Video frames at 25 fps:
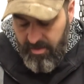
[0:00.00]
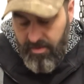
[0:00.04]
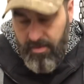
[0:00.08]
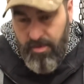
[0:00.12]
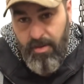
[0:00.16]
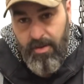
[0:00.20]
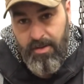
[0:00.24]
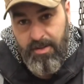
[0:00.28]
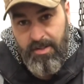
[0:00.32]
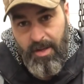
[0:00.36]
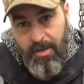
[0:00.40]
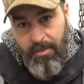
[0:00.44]

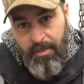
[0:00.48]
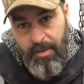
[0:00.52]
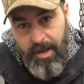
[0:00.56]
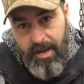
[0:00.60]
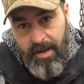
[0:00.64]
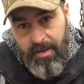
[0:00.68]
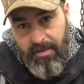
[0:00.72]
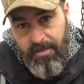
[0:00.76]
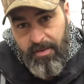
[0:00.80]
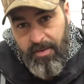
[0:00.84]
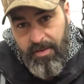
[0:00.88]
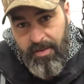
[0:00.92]
because I'm
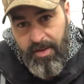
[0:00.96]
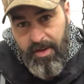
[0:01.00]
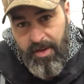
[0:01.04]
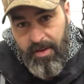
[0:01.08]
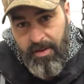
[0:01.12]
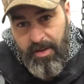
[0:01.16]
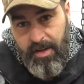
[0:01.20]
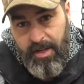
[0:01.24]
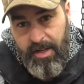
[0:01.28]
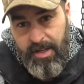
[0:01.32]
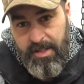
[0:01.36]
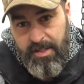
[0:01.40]
waiting for the
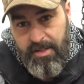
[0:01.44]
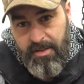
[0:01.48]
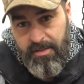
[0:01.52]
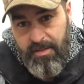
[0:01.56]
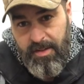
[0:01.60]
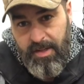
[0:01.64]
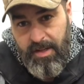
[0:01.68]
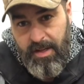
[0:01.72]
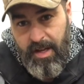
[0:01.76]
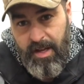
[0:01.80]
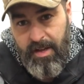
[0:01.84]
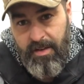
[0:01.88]
release of
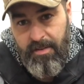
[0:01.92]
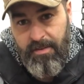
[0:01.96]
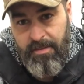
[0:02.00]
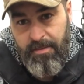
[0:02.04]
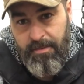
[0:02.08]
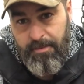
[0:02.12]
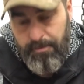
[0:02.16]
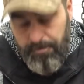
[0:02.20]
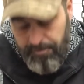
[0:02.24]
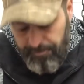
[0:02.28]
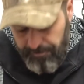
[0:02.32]
the knife.